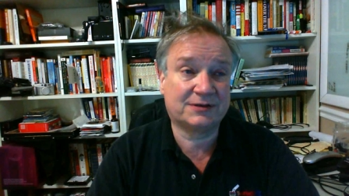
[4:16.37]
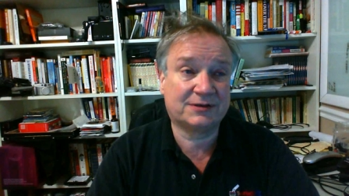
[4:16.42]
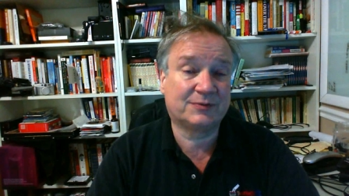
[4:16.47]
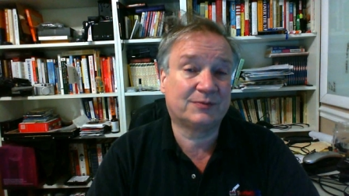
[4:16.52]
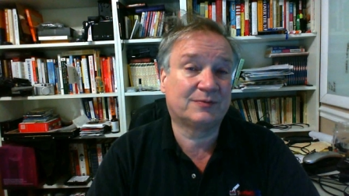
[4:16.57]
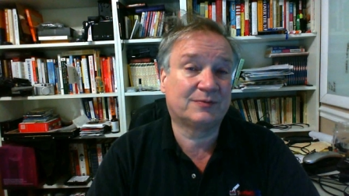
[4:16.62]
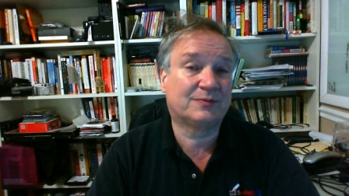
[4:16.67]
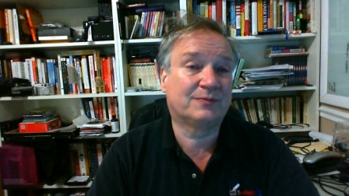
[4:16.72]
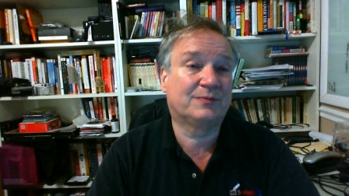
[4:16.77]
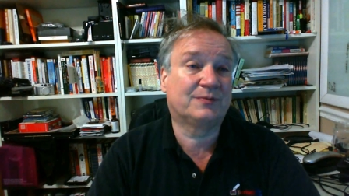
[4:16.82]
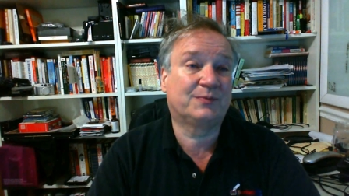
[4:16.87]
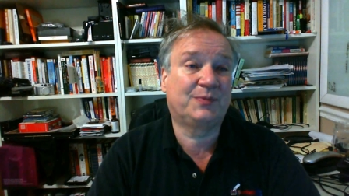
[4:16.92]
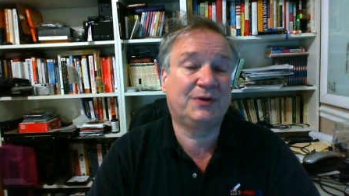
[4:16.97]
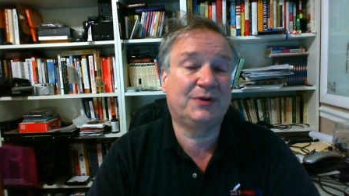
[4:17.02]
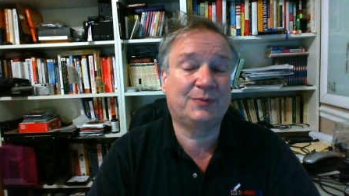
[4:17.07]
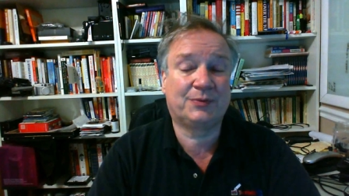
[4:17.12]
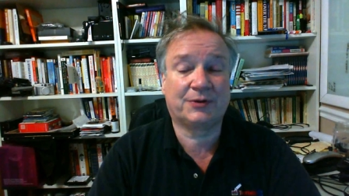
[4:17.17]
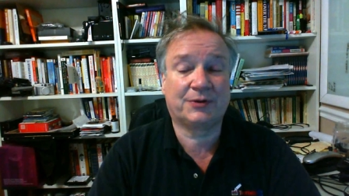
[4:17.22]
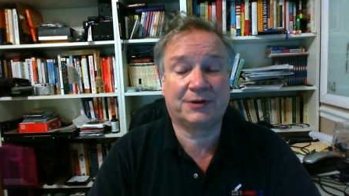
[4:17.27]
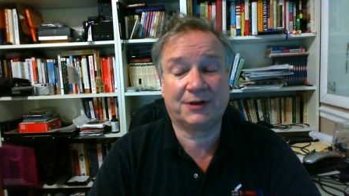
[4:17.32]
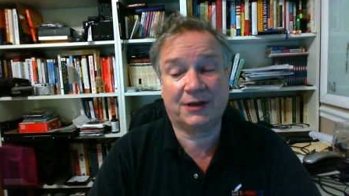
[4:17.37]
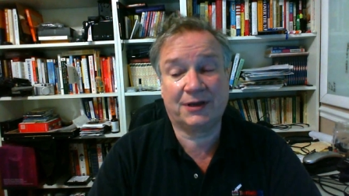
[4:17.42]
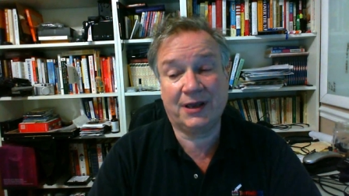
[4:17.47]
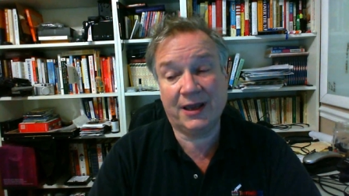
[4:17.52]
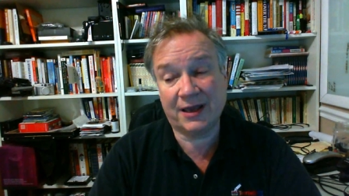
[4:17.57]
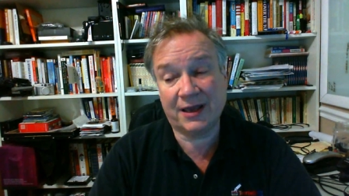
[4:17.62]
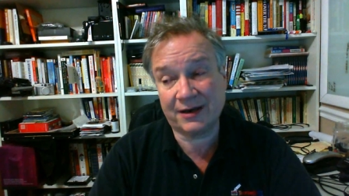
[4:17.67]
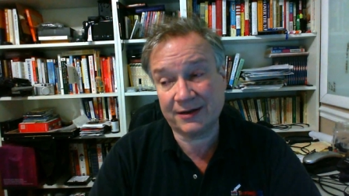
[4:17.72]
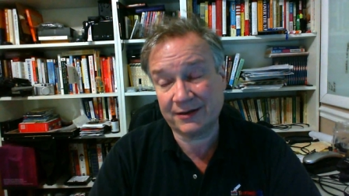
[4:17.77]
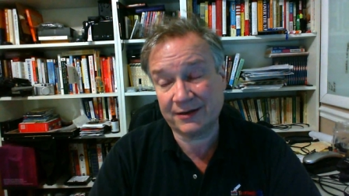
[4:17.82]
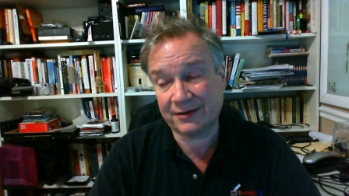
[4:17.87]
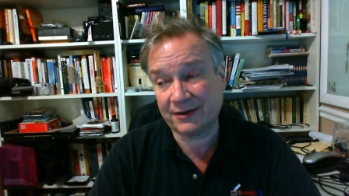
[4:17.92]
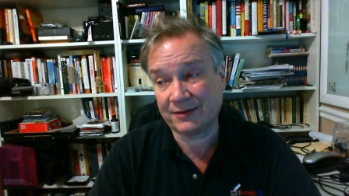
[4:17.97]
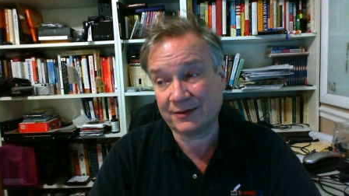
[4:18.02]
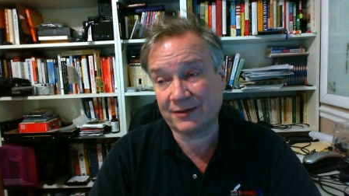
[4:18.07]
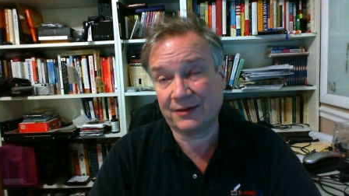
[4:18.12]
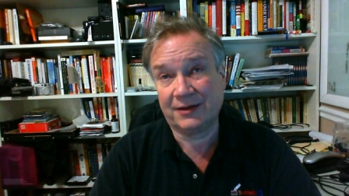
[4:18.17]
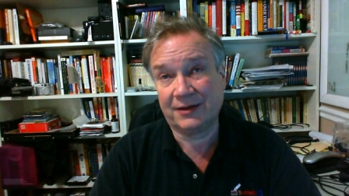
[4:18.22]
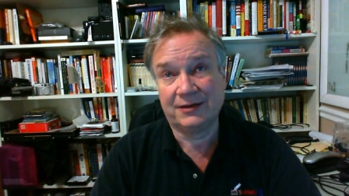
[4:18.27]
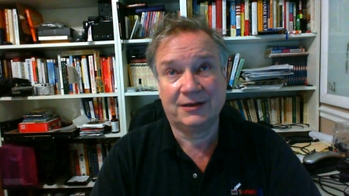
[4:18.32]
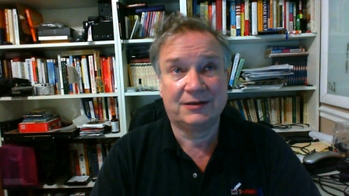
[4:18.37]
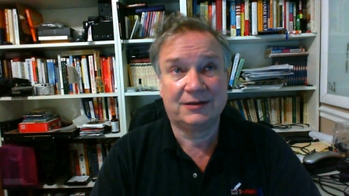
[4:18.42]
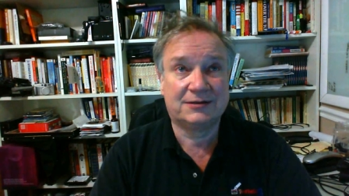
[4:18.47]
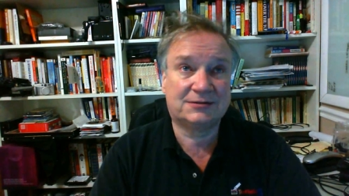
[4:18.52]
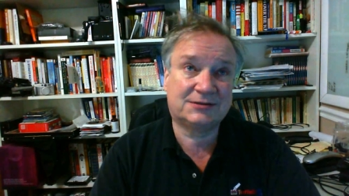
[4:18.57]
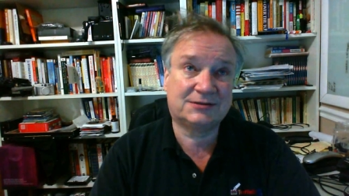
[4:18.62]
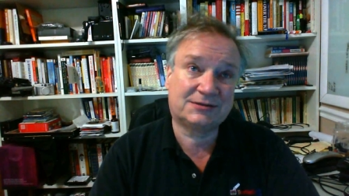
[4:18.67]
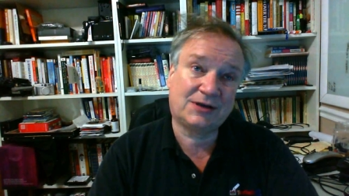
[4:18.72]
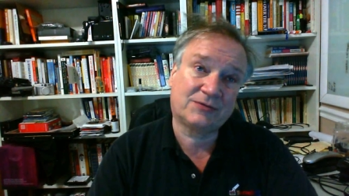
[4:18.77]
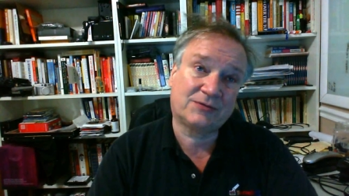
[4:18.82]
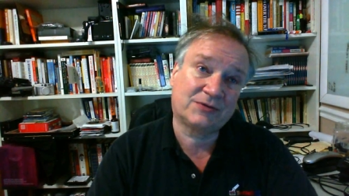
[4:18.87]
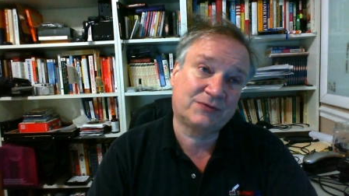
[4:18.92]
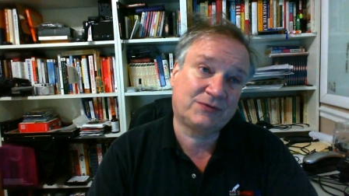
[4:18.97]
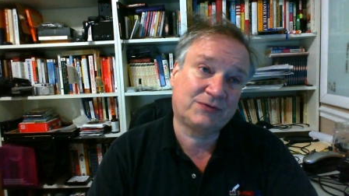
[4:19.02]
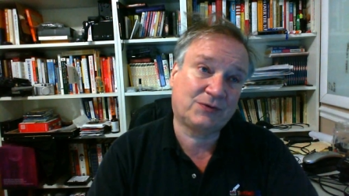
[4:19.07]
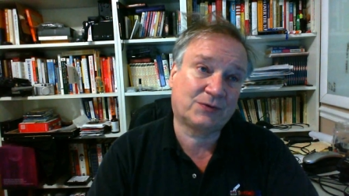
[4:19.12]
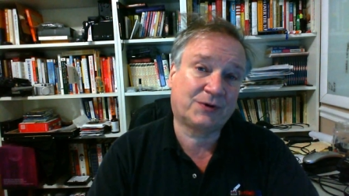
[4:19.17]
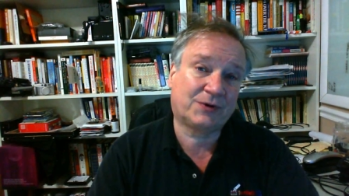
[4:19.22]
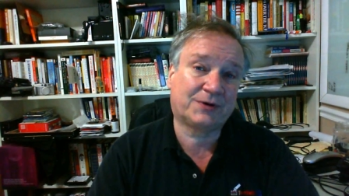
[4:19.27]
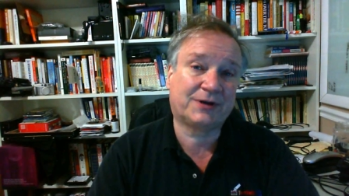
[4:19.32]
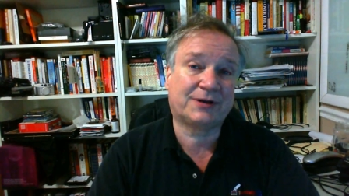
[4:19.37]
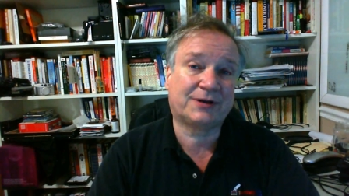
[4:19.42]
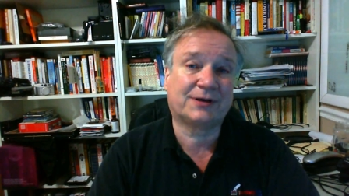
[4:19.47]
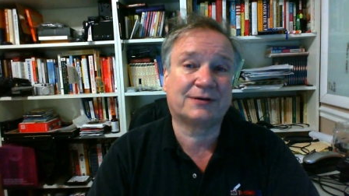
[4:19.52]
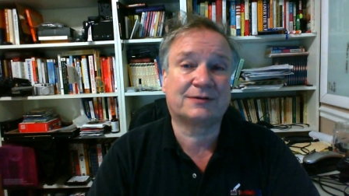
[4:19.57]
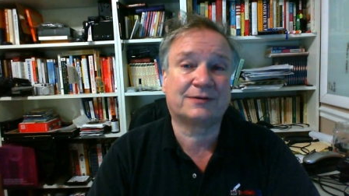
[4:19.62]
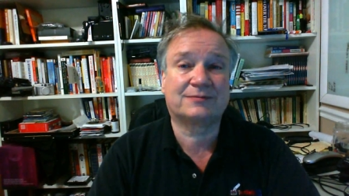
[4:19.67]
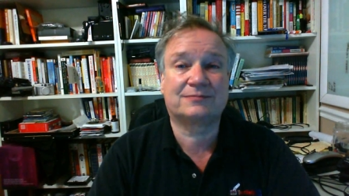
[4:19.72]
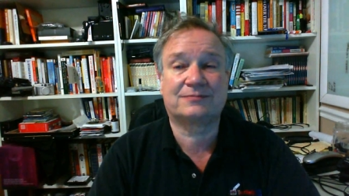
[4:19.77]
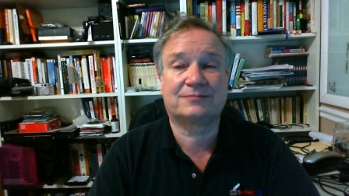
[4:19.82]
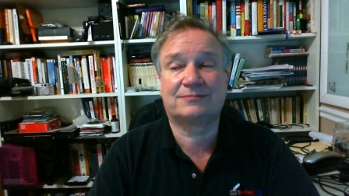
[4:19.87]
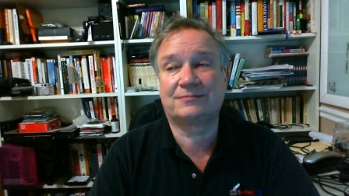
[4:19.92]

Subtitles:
and people in Canada and South Florida and